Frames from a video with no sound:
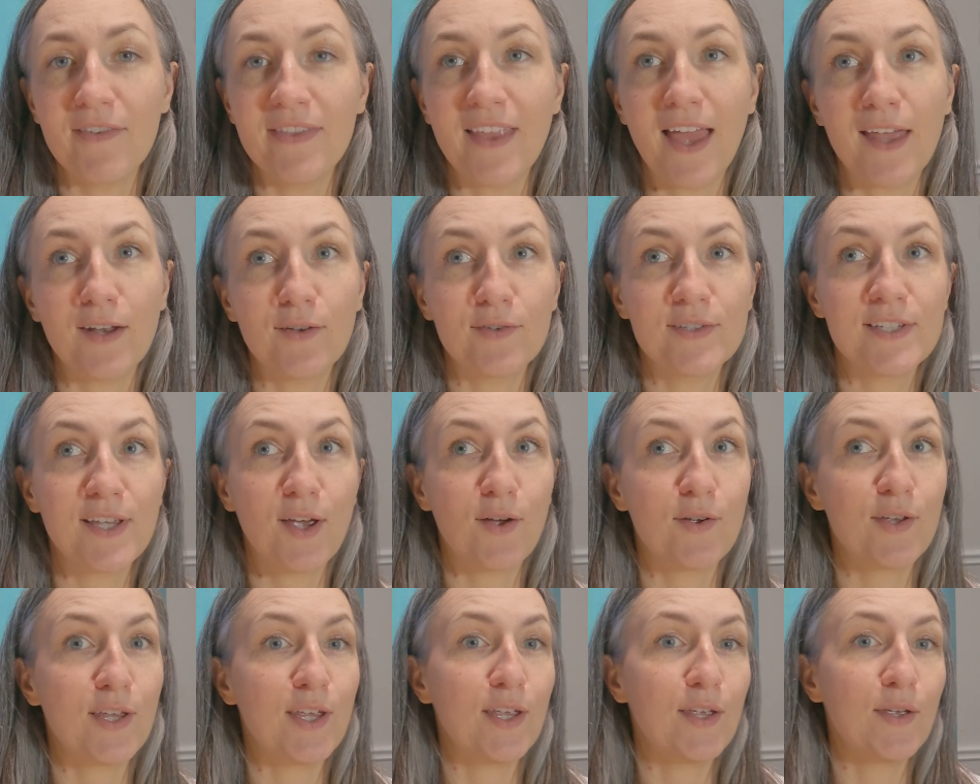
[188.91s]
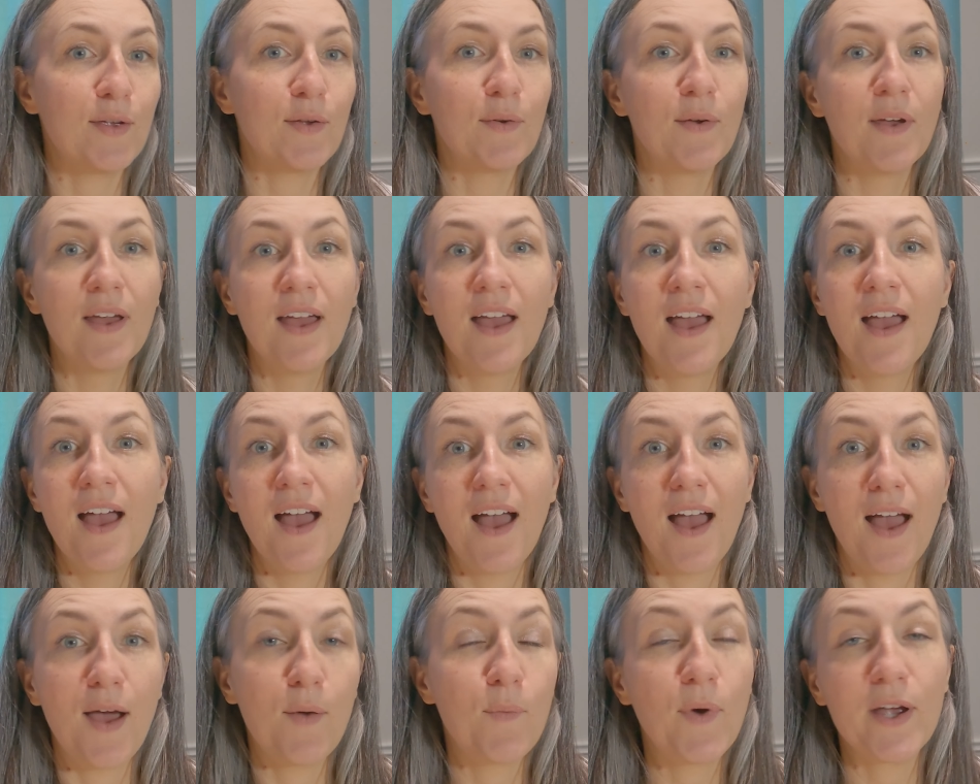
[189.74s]
and that'll tell you
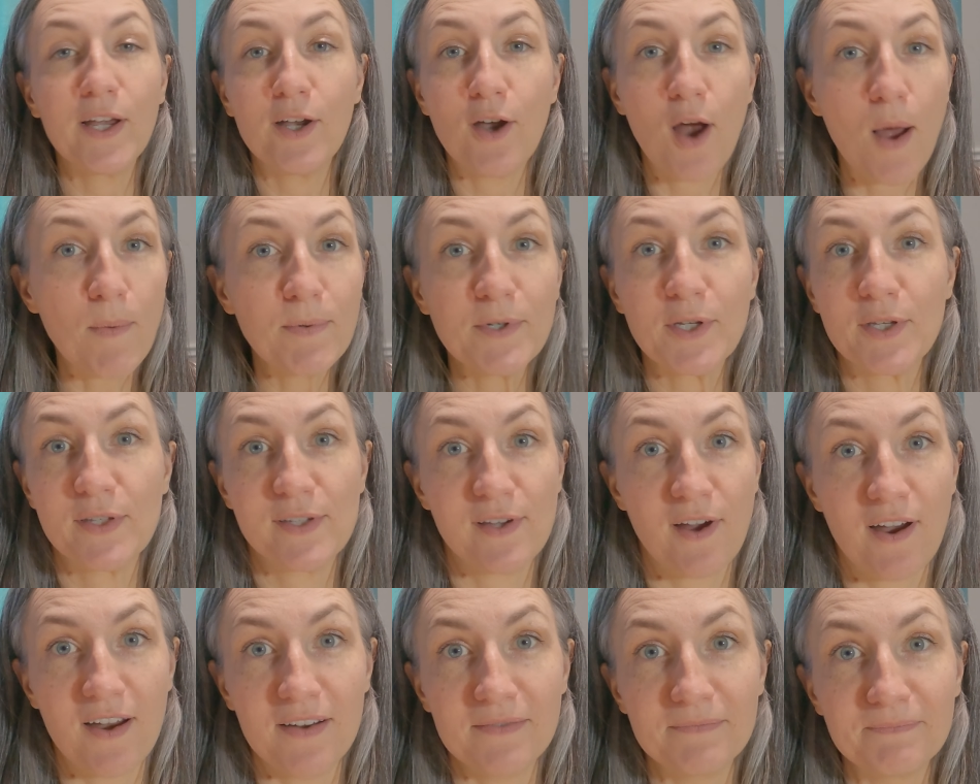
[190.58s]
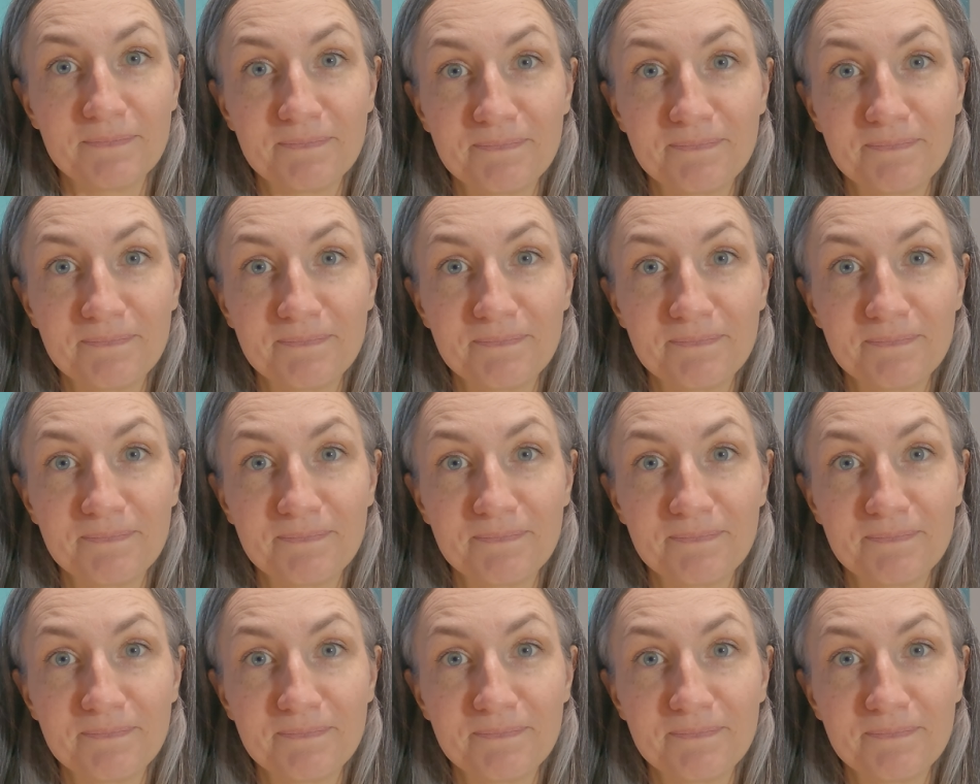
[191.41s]
what your options are.